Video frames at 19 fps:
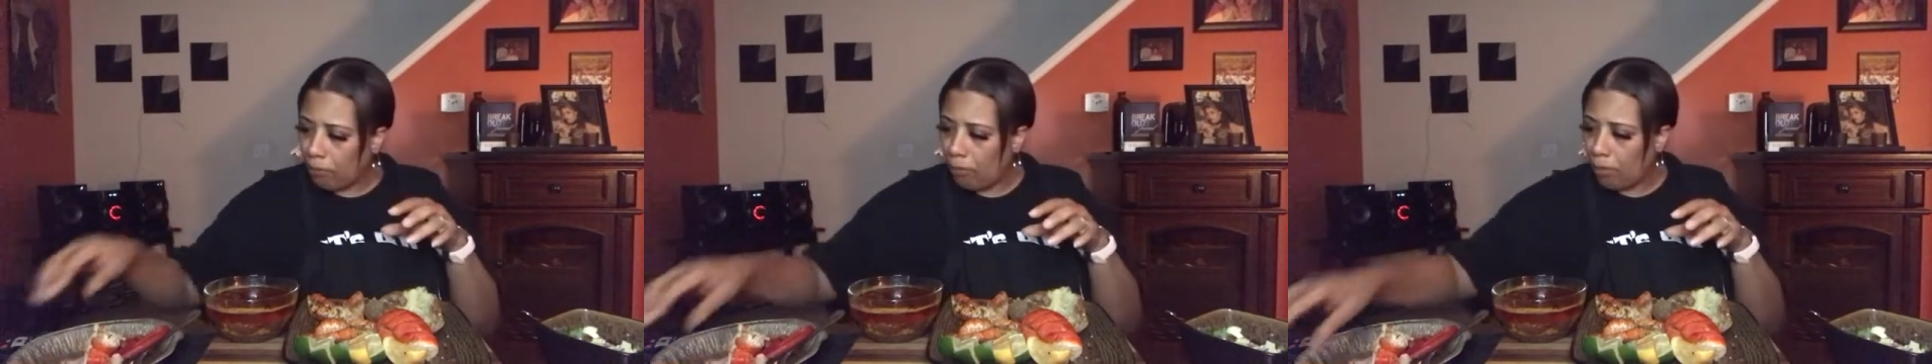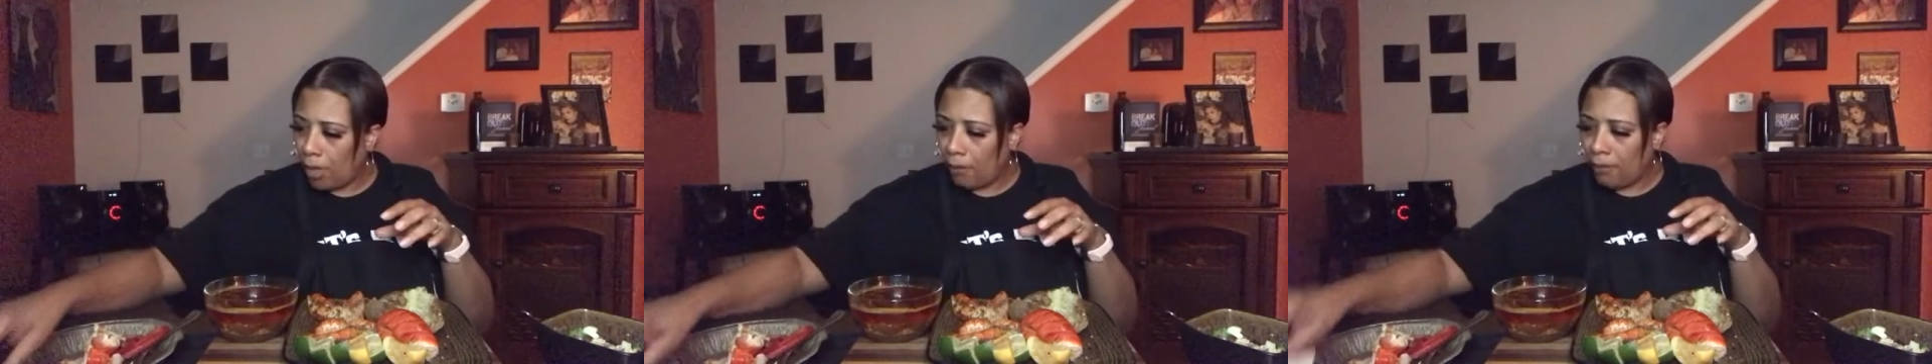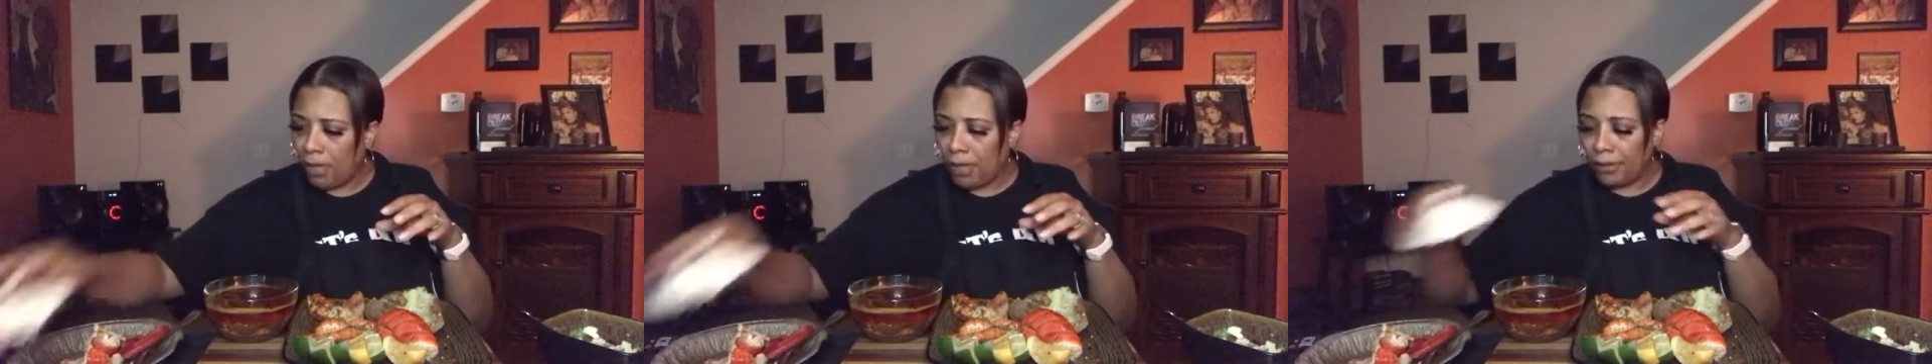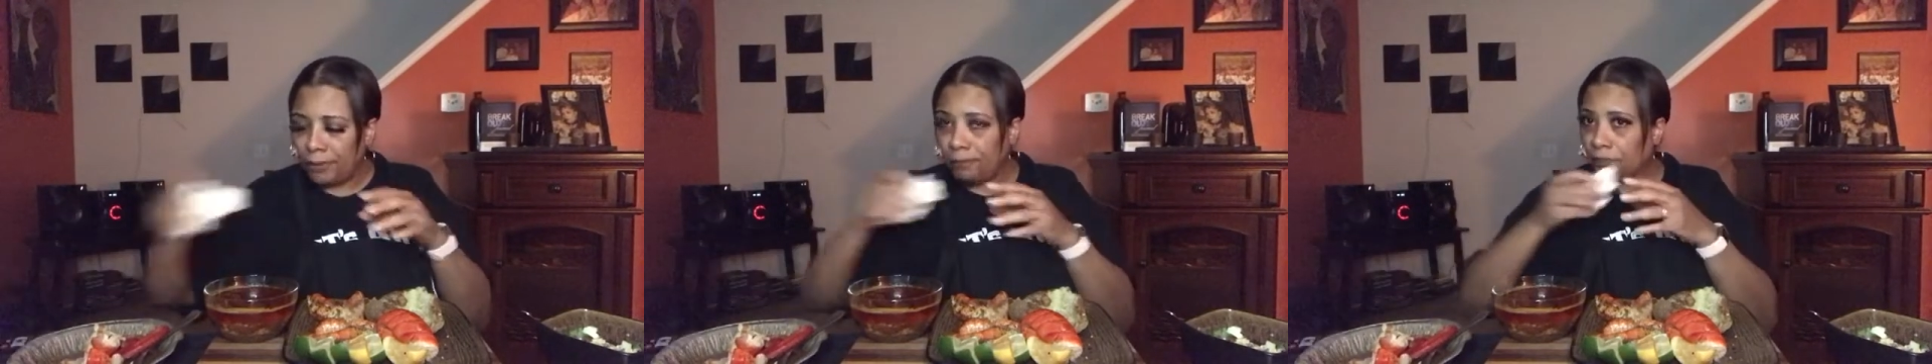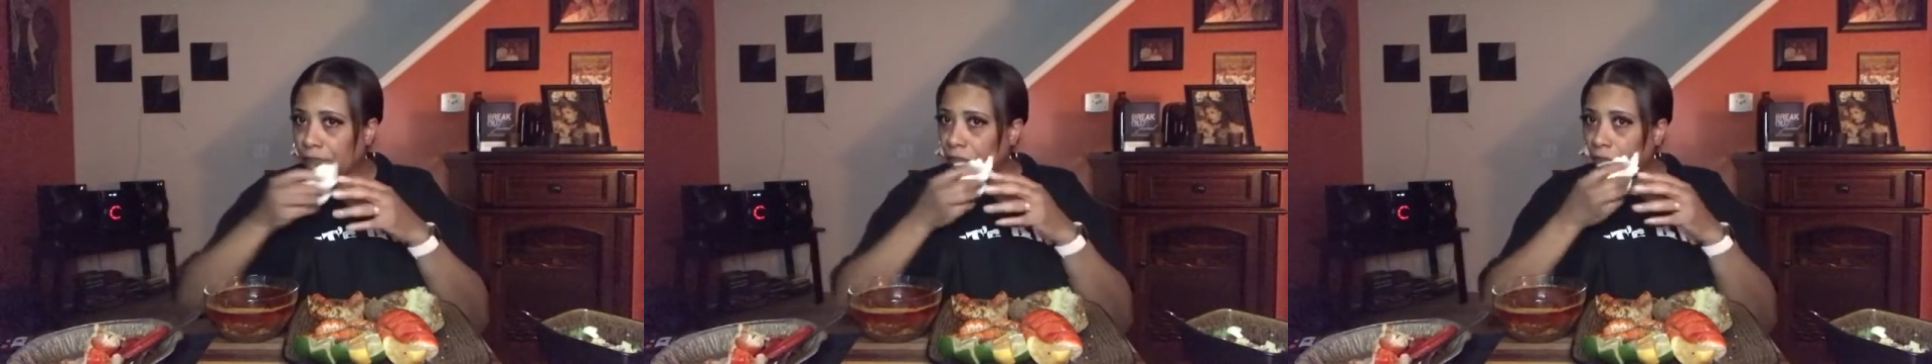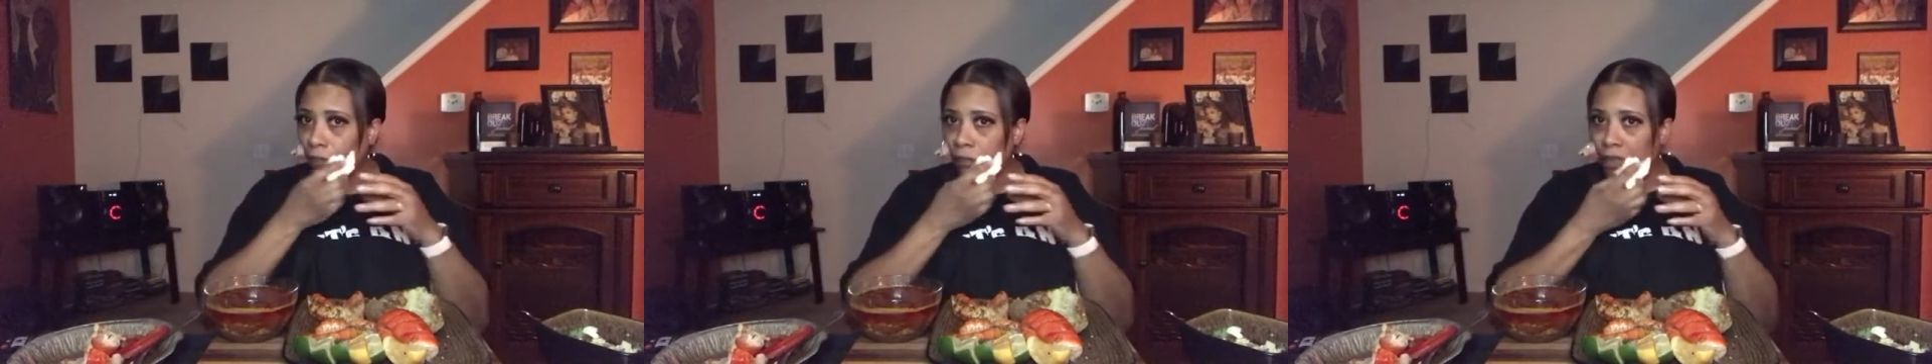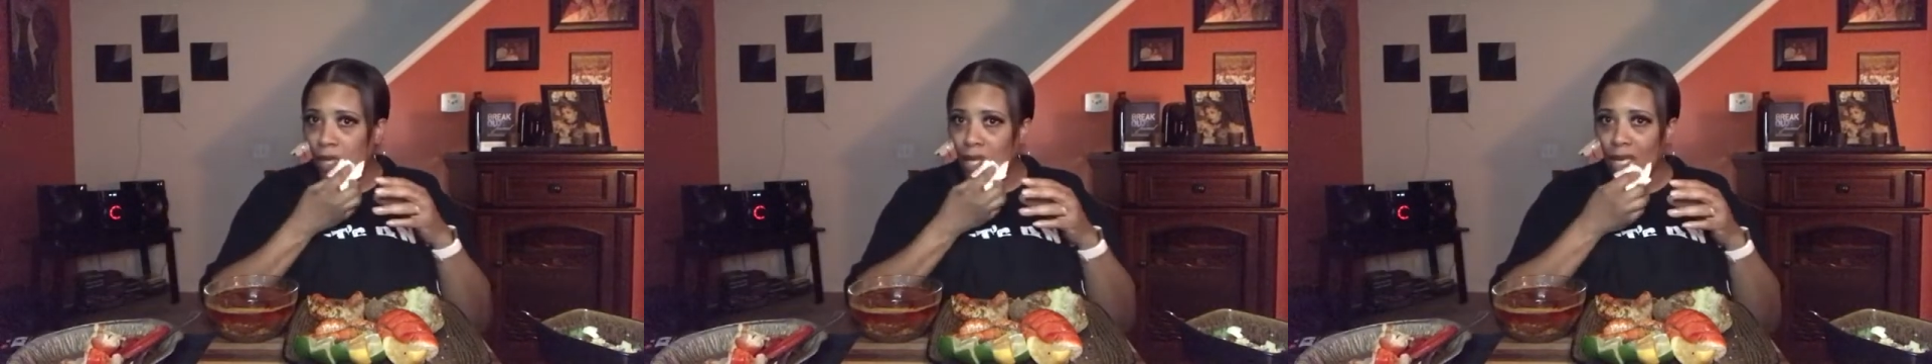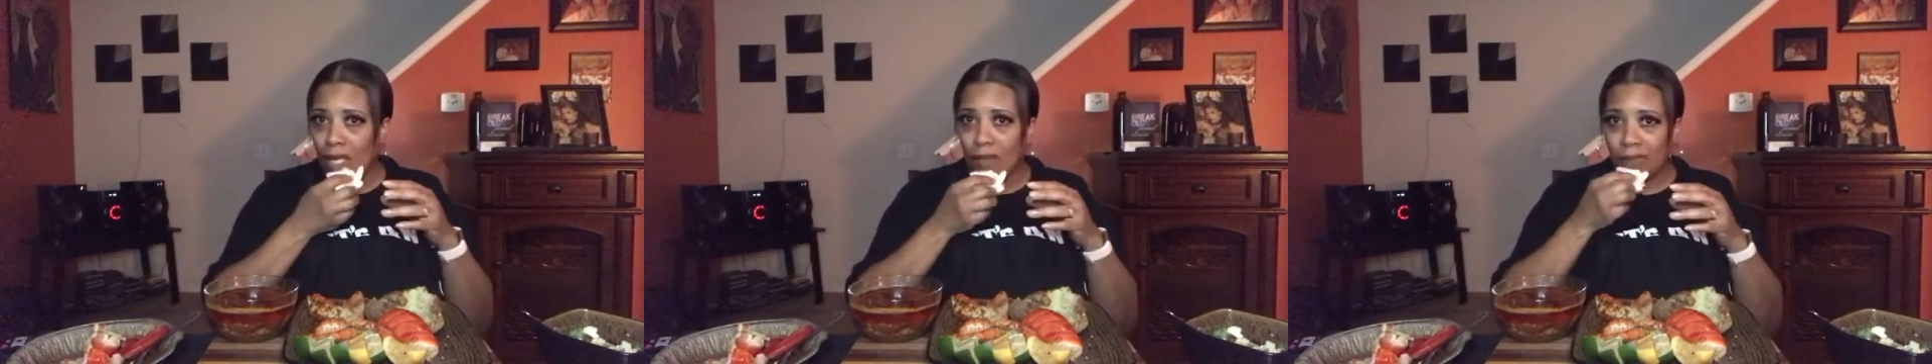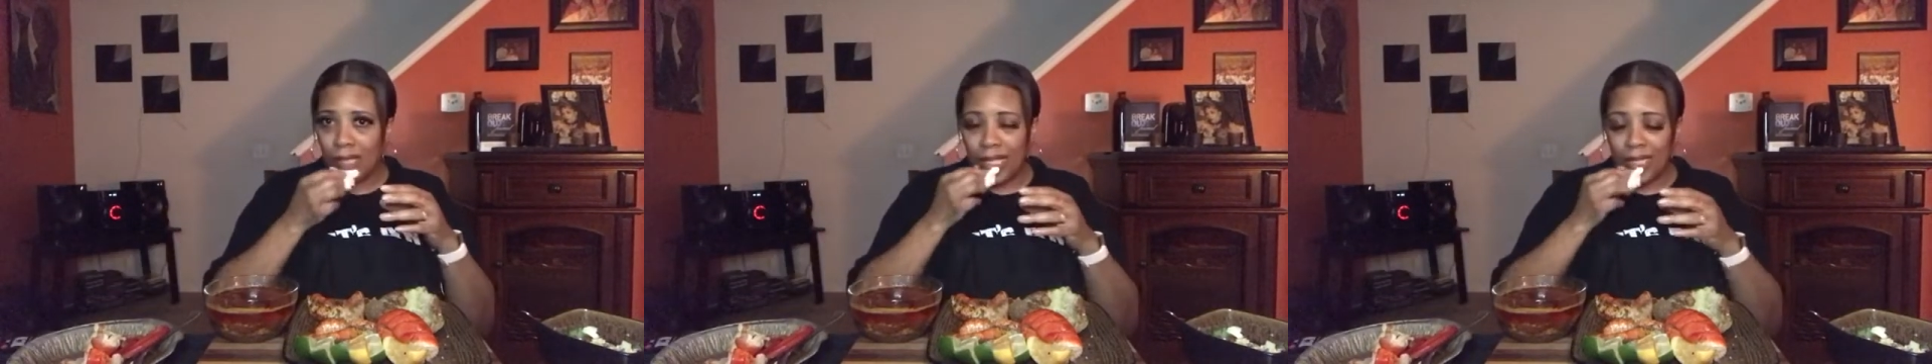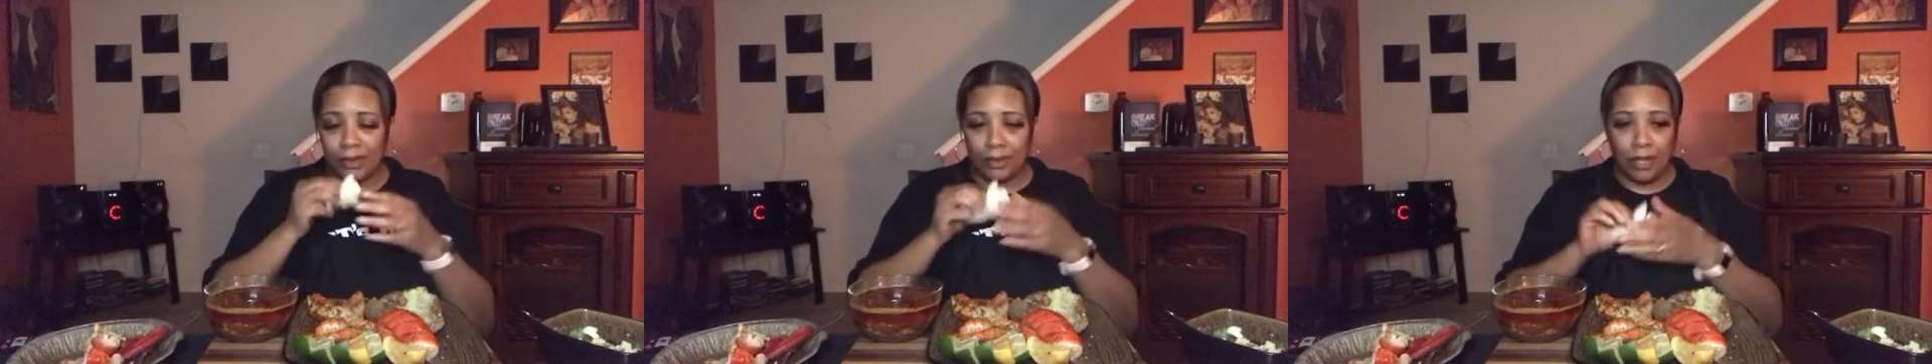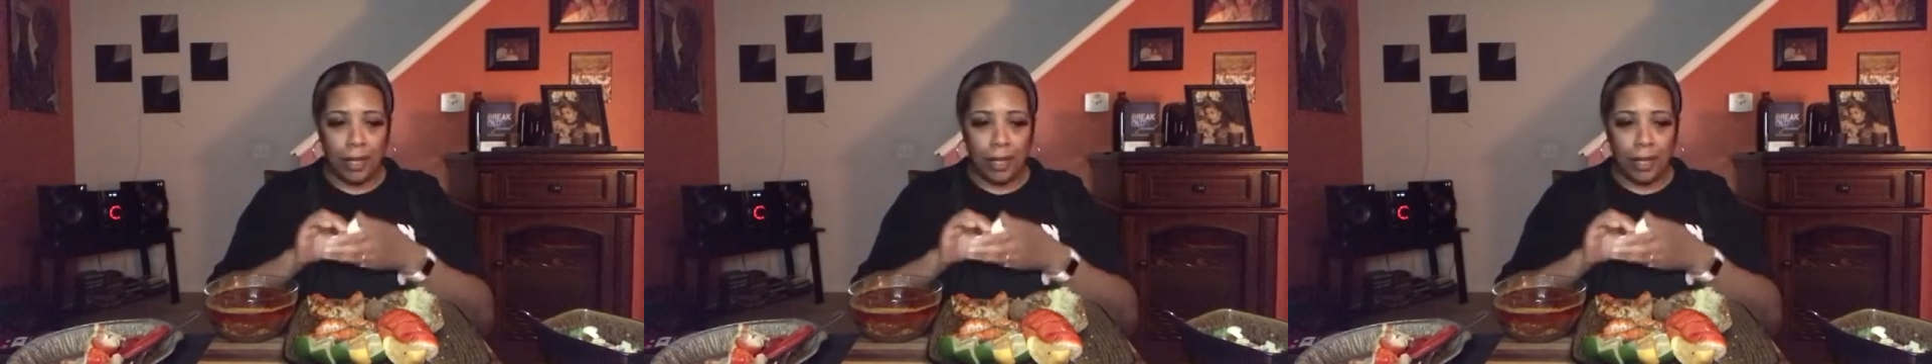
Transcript: but I don't like